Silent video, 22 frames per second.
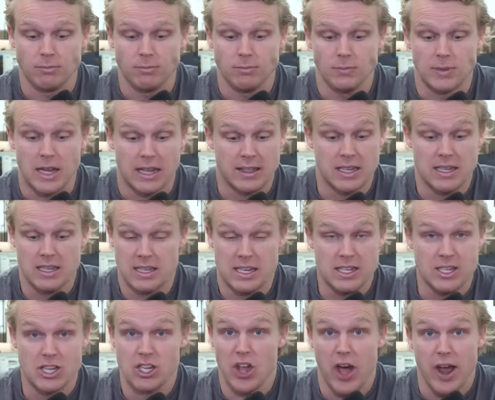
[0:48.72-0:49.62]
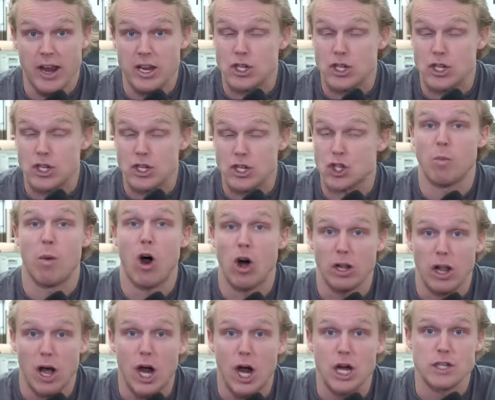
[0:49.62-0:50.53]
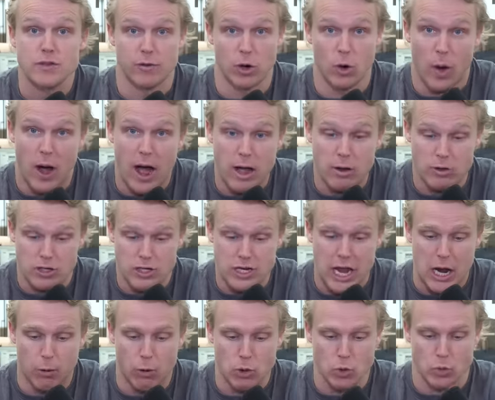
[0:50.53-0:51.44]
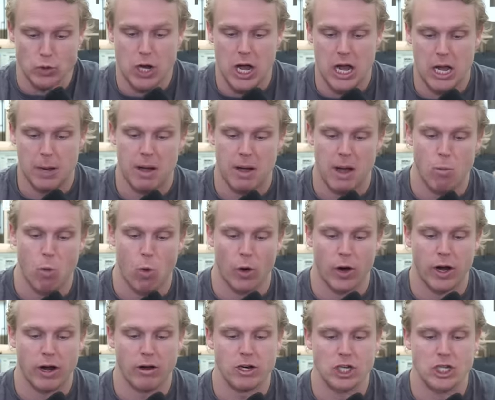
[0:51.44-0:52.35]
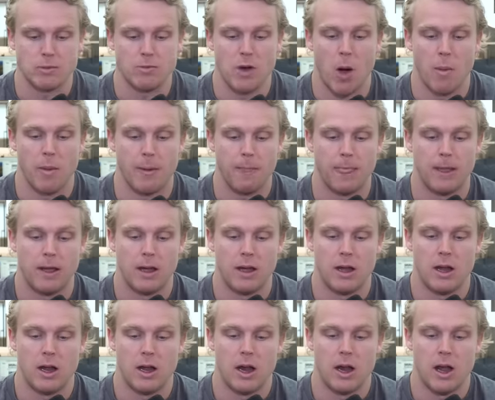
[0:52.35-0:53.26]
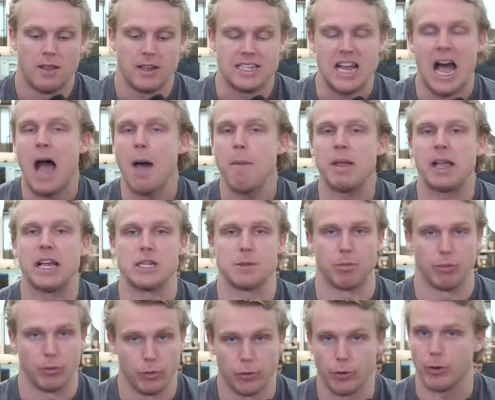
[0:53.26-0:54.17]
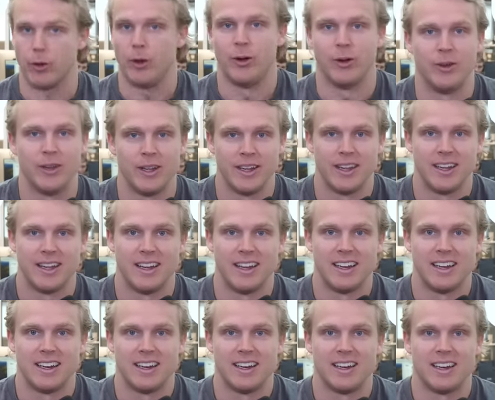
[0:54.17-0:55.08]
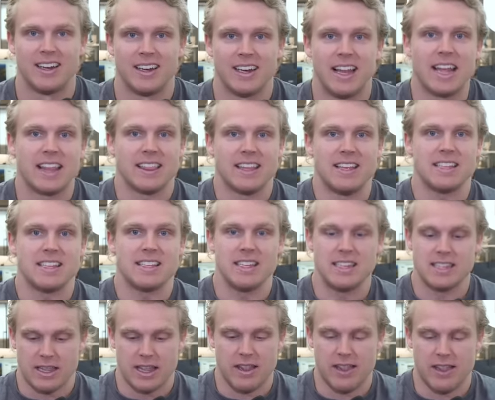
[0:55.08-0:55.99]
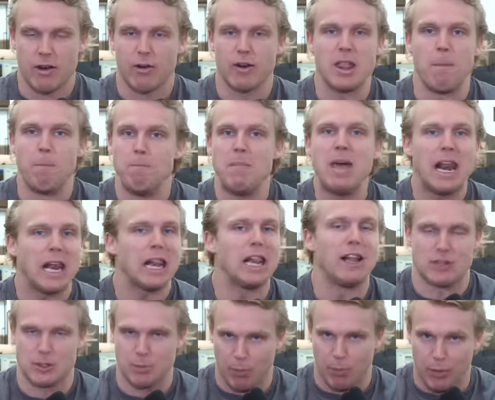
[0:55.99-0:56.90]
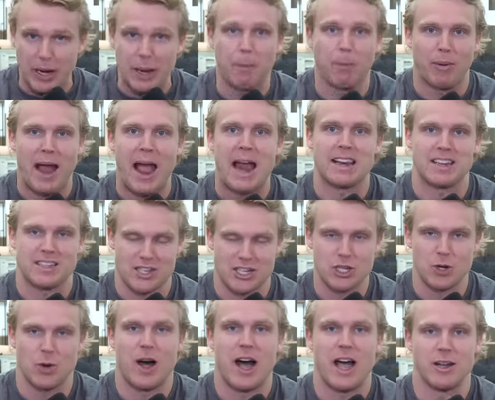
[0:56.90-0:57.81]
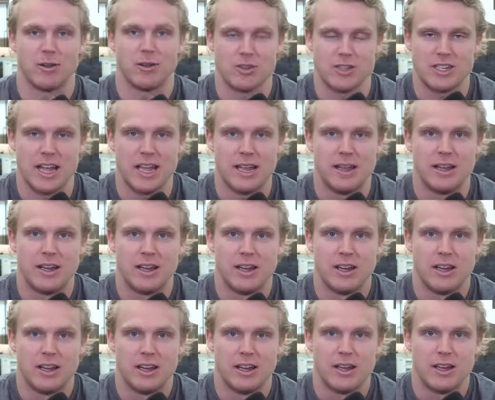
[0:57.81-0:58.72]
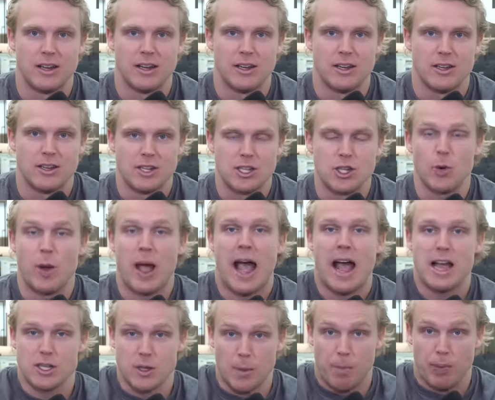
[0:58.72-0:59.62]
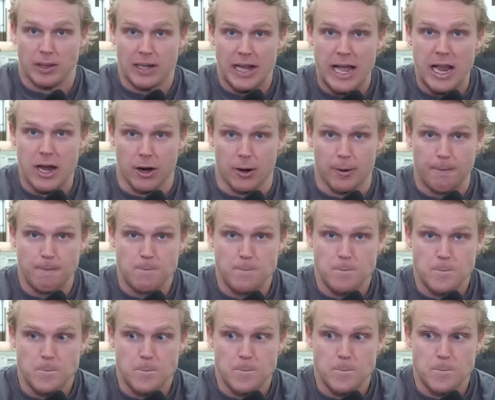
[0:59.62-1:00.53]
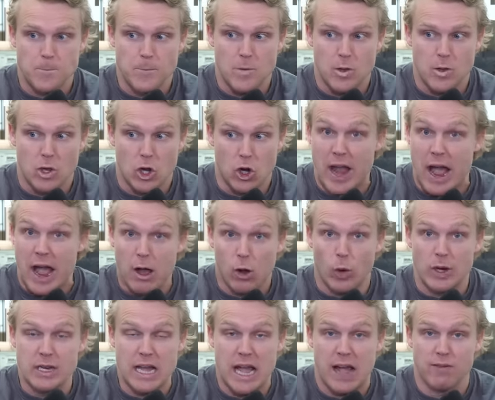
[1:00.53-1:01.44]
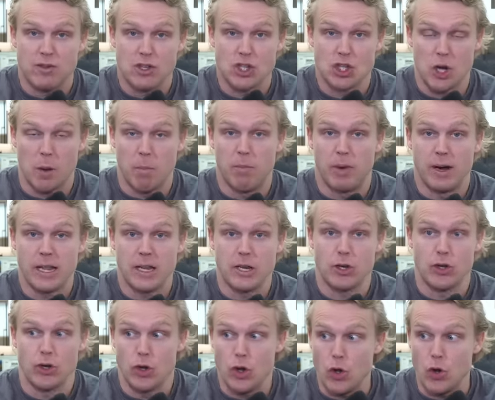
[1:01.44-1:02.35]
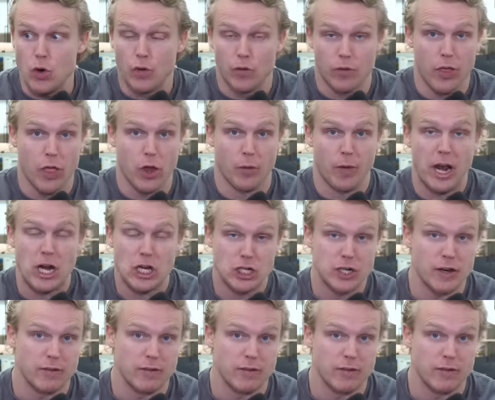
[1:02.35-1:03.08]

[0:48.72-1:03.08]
Like this is not a small loss for Ohio State, which we'll talk about more here in just a moment. The timing is brutal. Like they're in the middle of spring practice as Ohio State. So as a player, you're now going to have somebody new for the duration